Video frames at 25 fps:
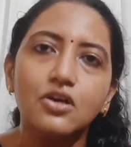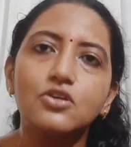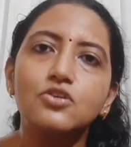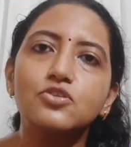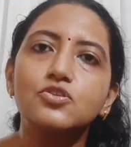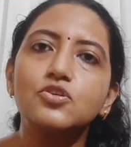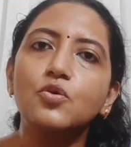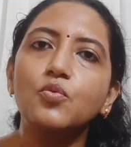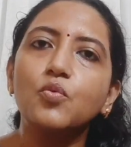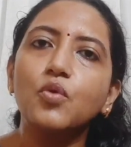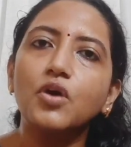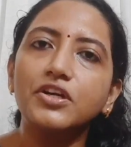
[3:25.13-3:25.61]

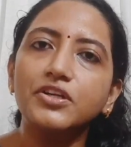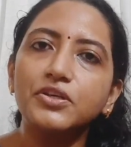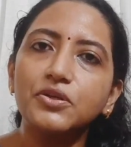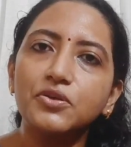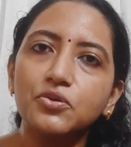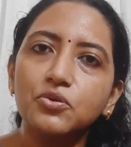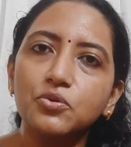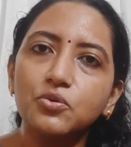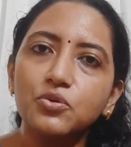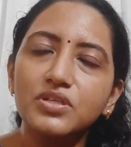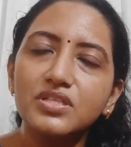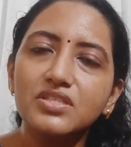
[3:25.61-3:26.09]
So what you
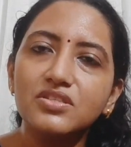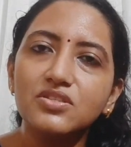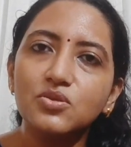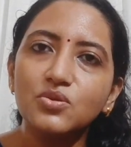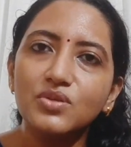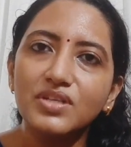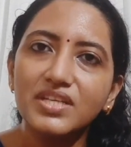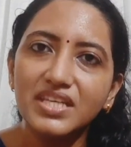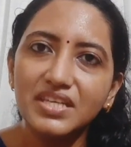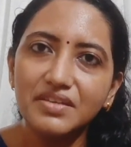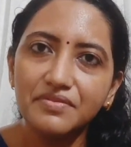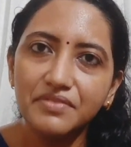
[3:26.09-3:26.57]
do is
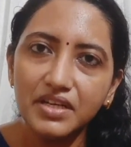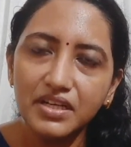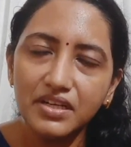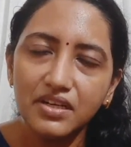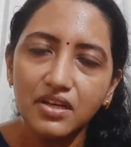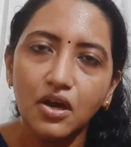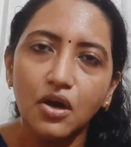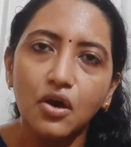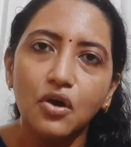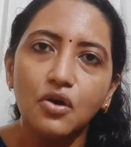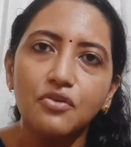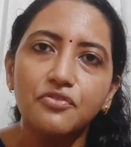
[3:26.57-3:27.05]
you leave
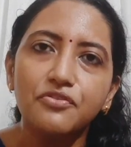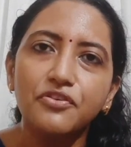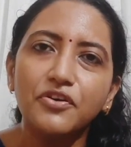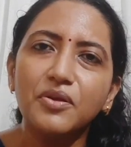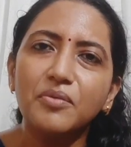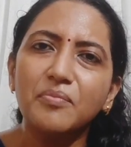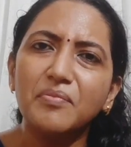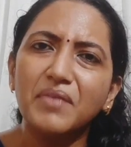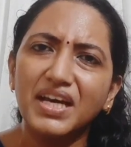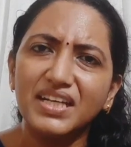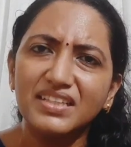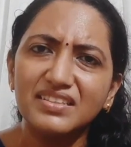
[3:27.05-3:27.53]
it for
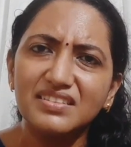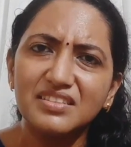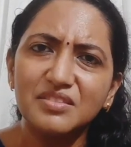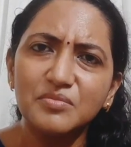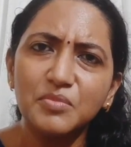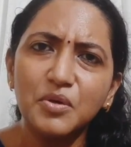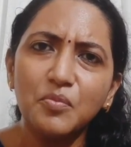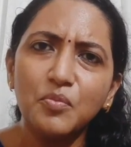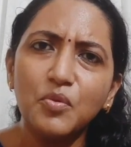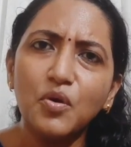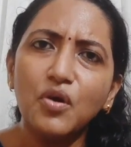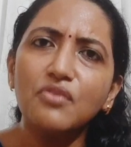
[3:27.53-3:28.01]
a
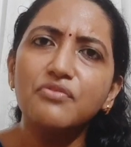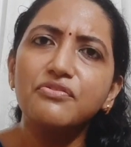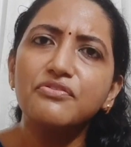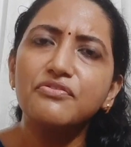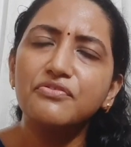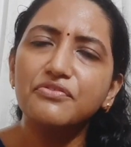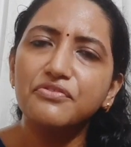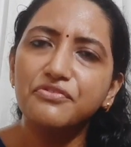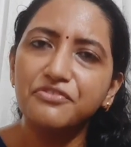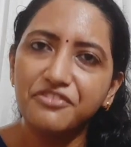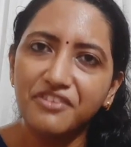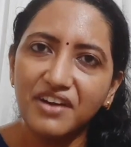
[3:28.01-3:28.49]
maximum
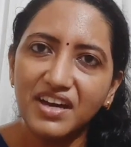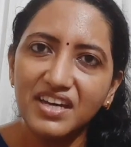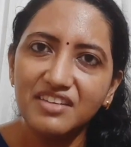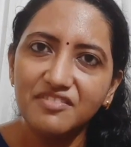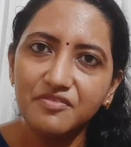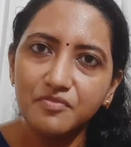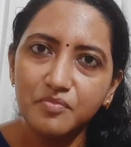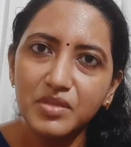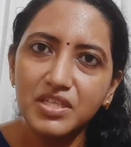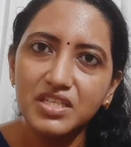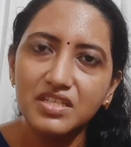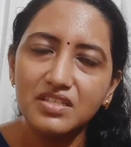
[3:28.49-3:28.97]
of
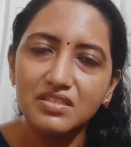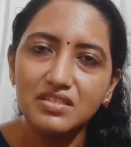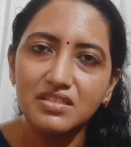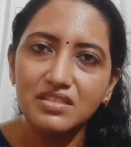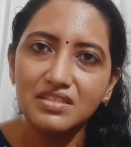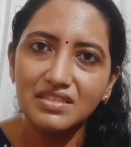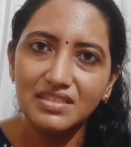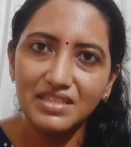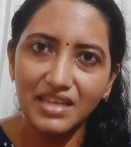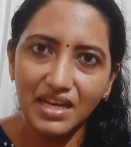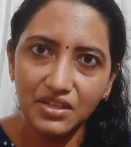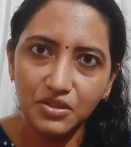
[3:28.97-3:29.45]
5
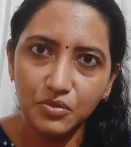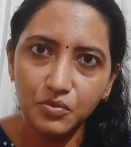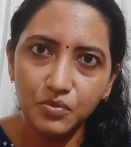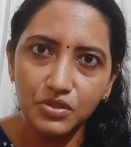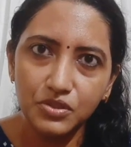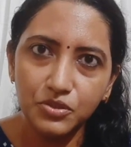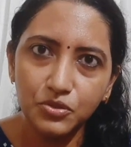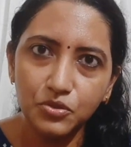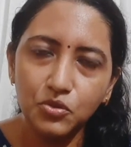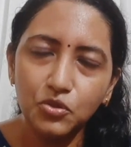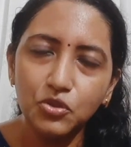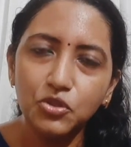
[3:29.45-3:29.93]
minutes. That
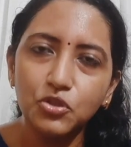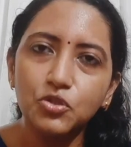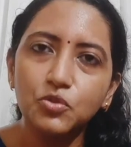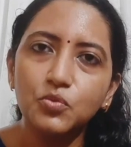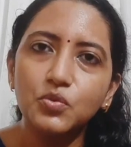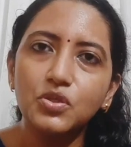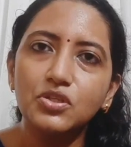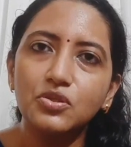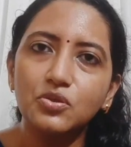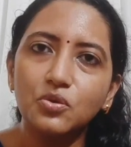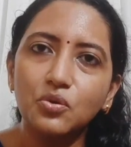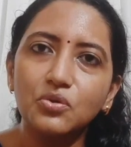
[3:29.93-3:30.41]
will do. You
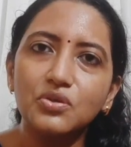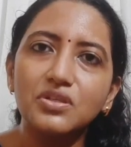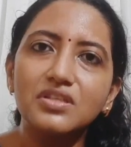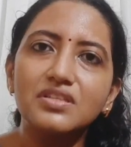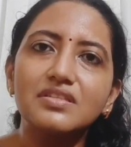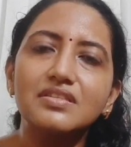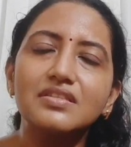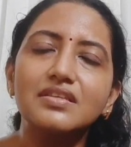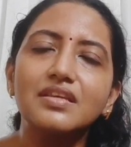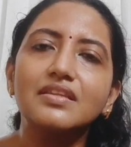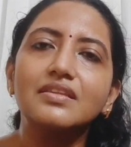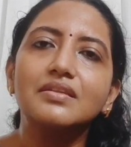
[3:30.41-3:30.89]
will
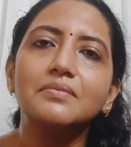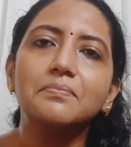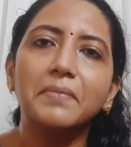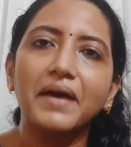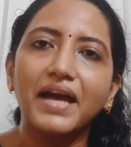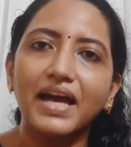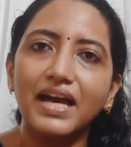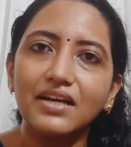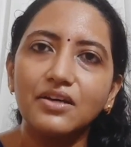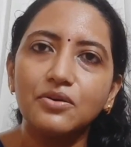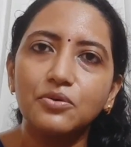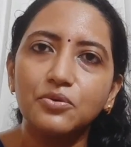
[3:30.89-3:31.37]
notice that the
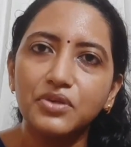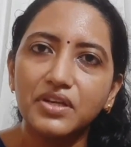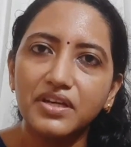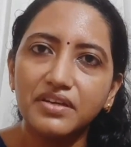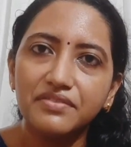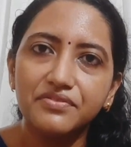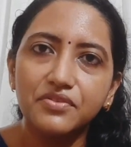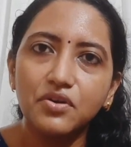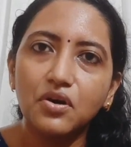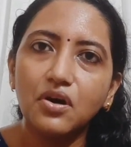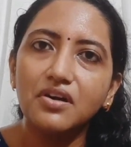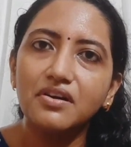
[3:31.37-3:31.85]
pack would
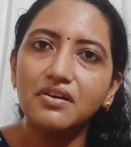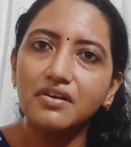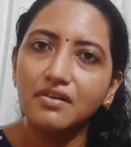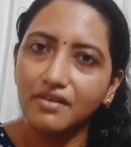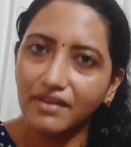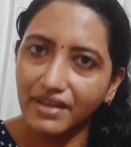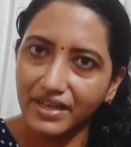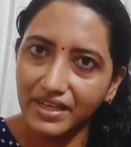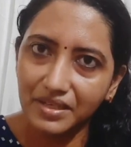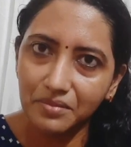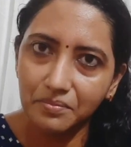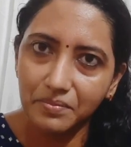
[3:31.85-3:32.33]
have got
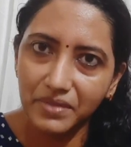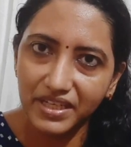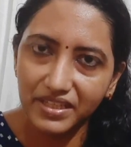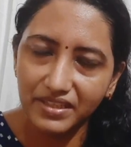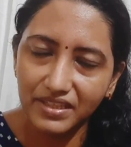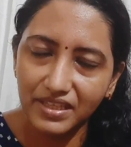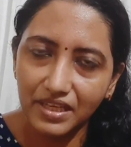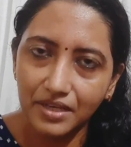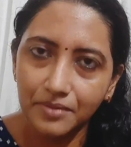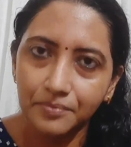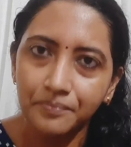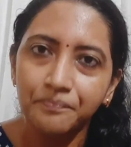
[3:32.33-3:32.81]
dried by
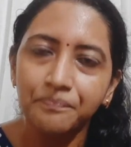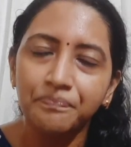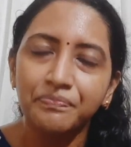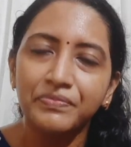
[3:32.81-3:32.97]
then.